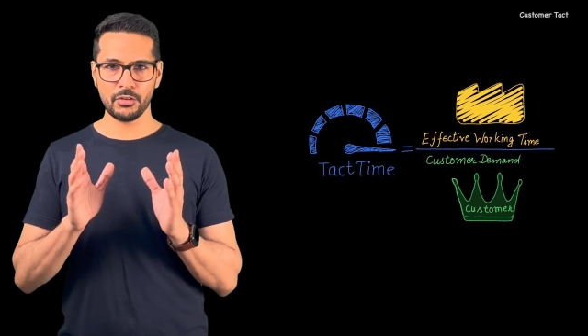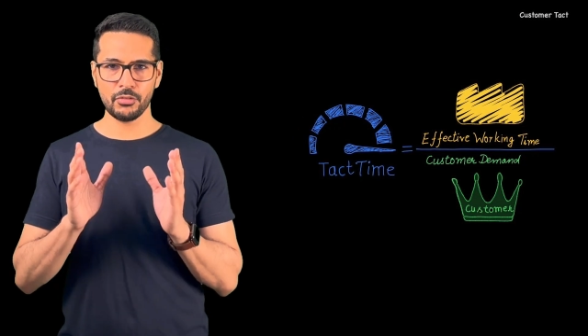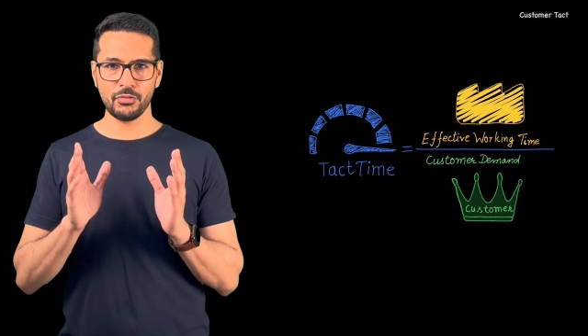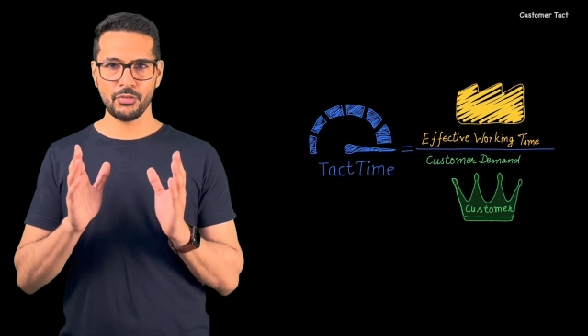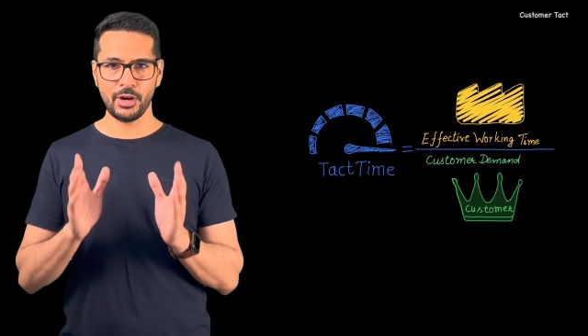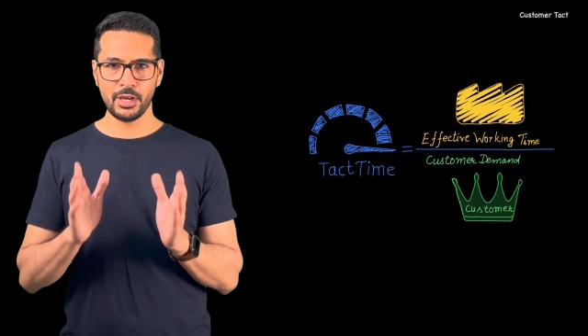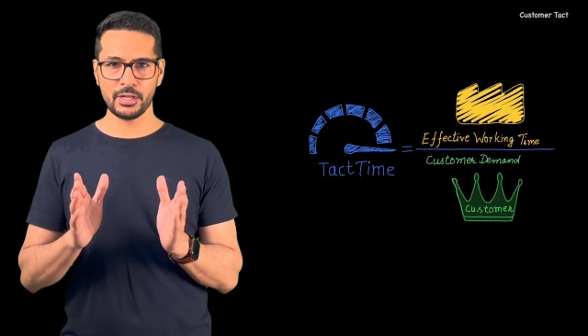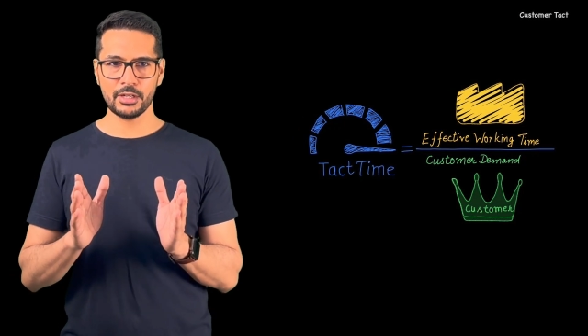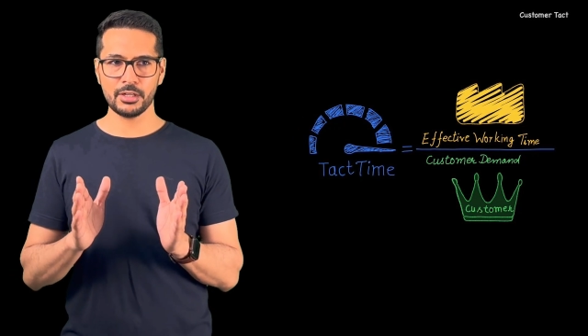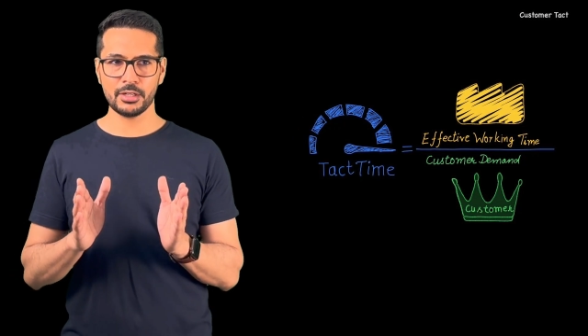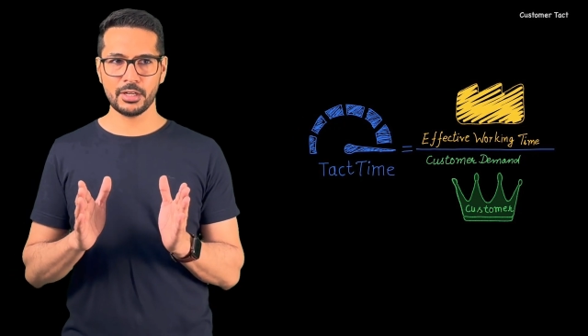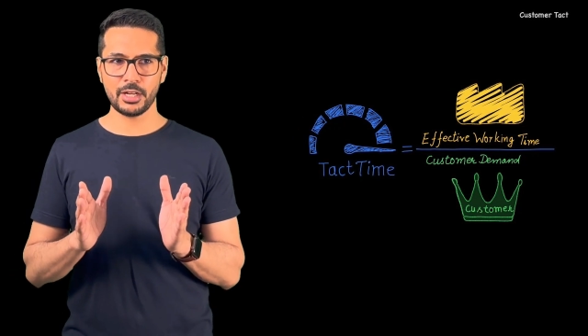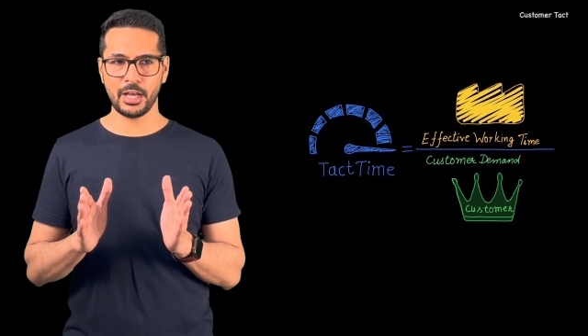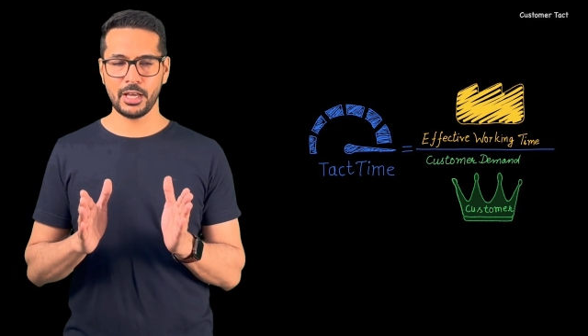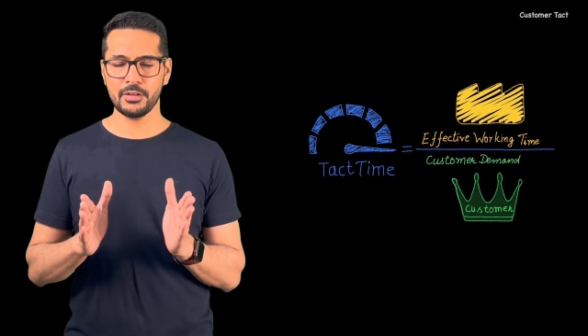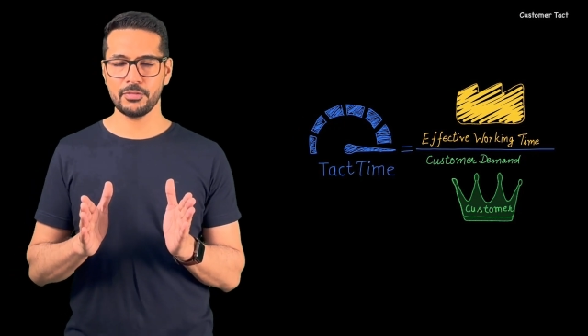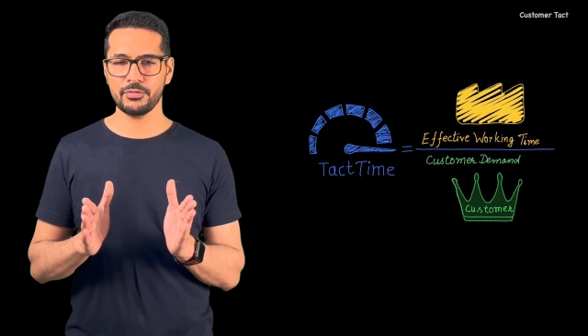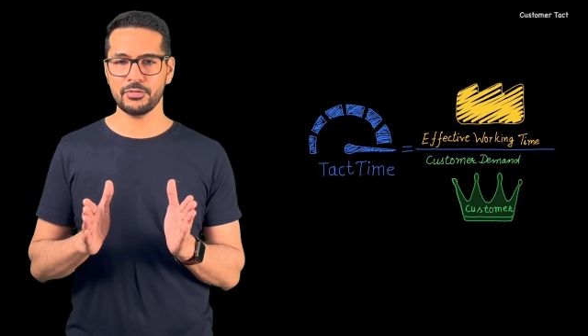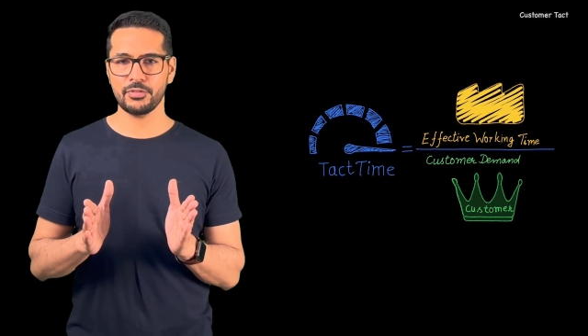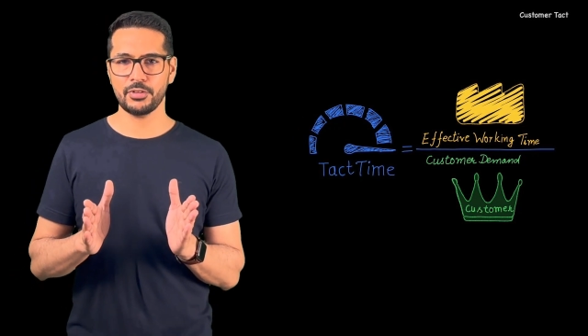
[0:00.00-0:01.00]
one
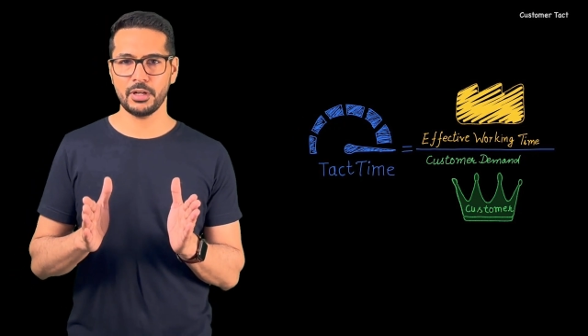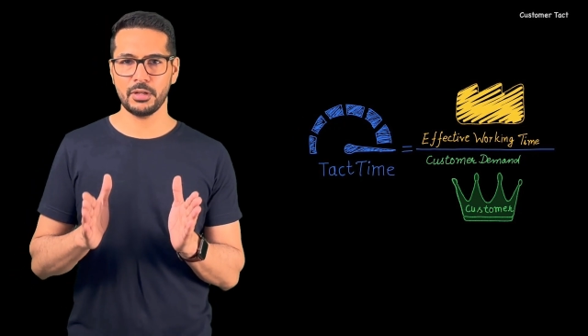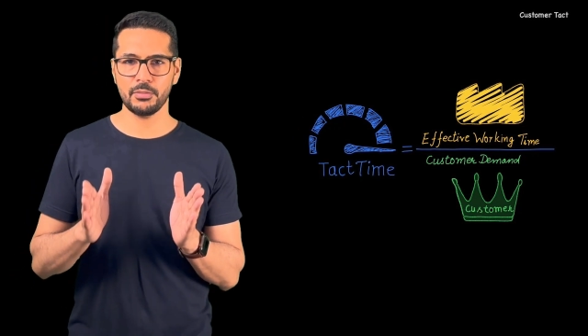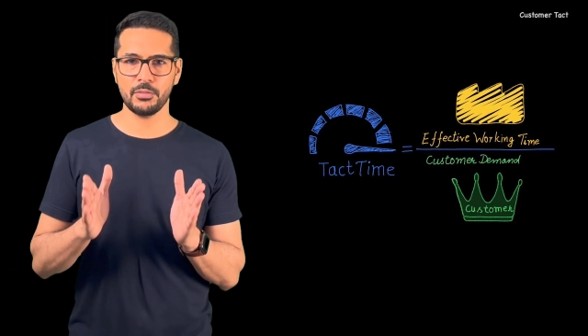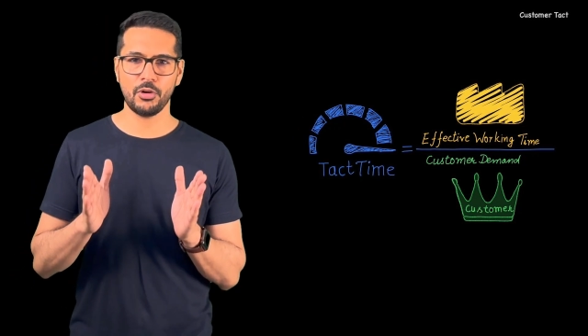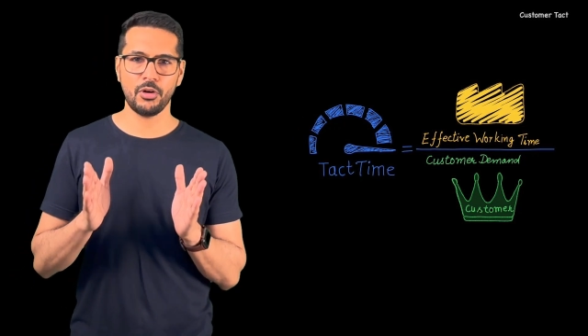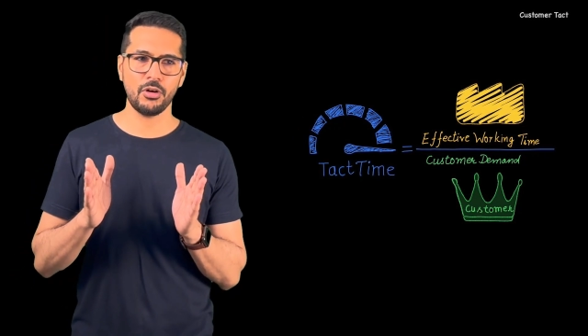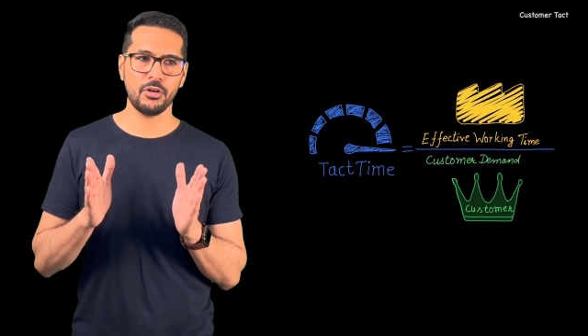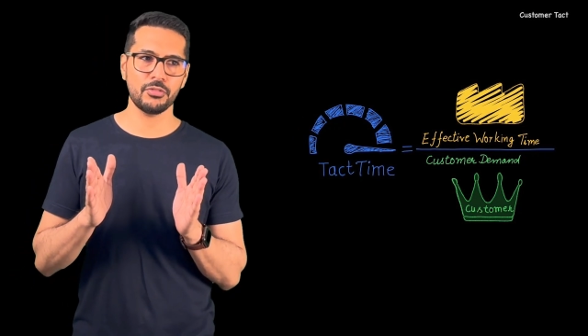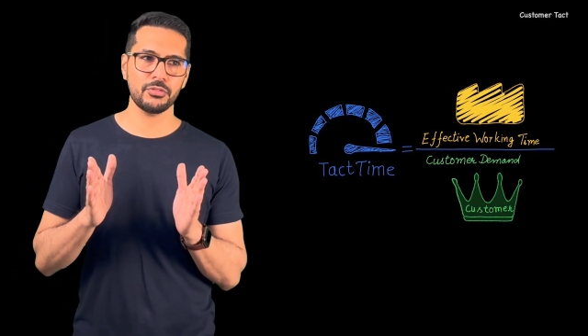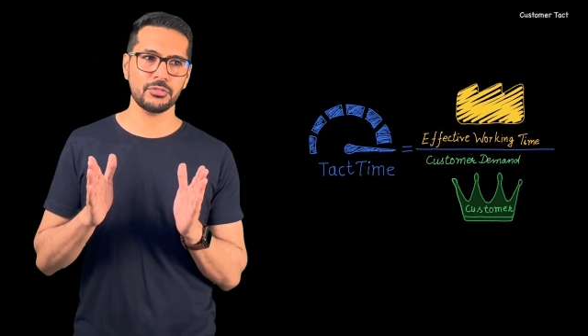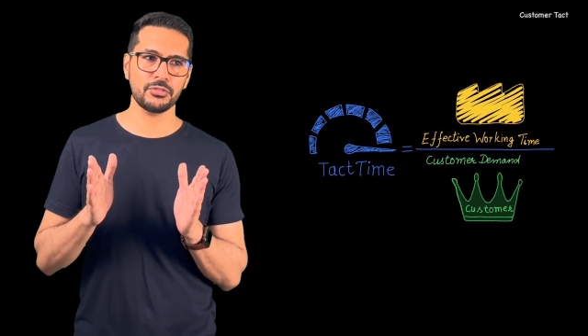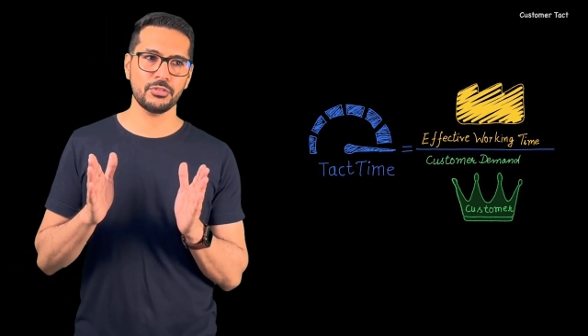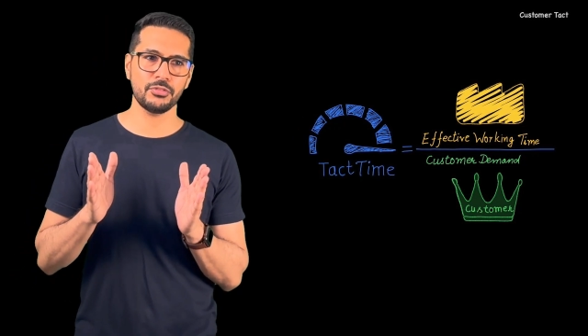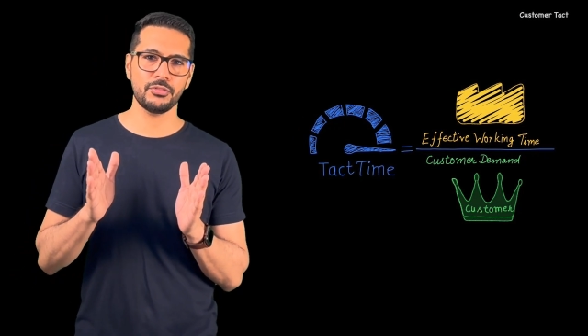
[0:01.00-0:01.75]
time frame of